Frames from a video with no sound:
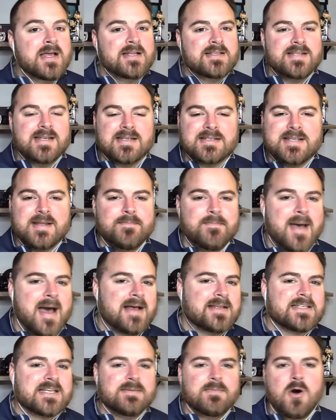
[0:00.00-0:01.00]
Tennessee
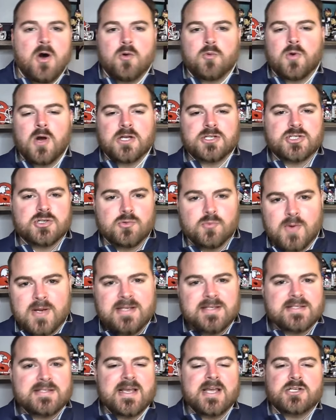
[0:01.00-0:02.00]
basketball, roster
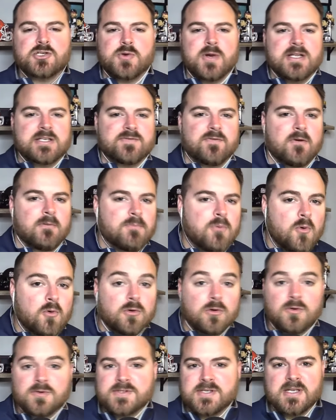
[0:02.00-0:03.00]
reset, transfer
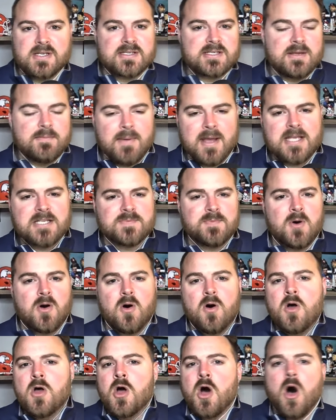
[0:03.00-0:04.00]
portal, Tennessee
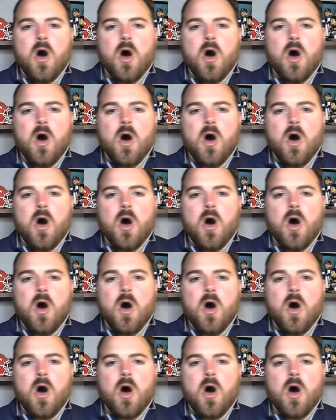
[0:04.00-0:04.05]
baseball.